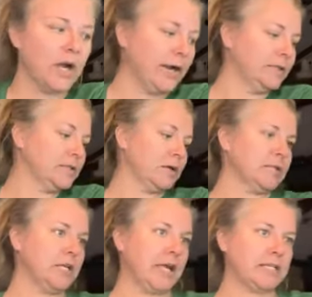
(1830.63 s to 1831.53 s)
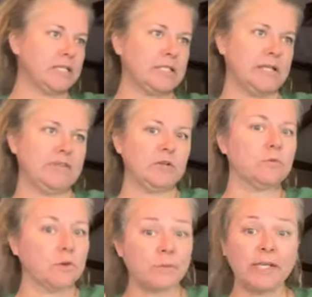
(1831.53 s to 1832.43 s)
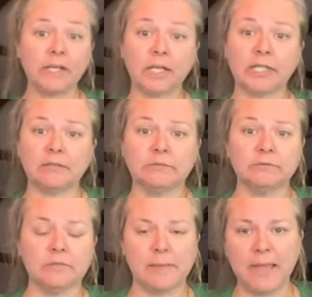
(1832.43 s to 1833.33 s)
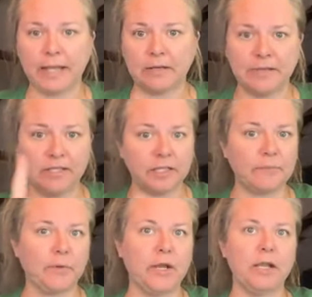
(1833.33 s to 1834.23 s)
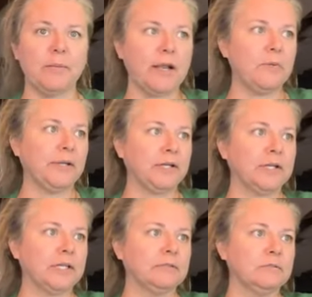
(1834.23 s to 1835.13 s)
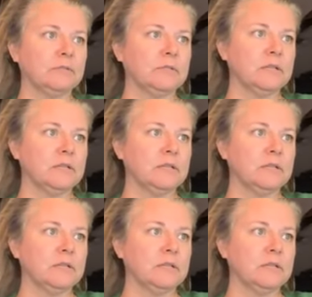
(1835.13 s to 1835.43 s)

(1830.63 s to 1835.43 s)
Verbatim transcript: All right, so I'll see you guys this evening. We're going to be cooking. I'm not going to be looking pretty, but I'll be cooking.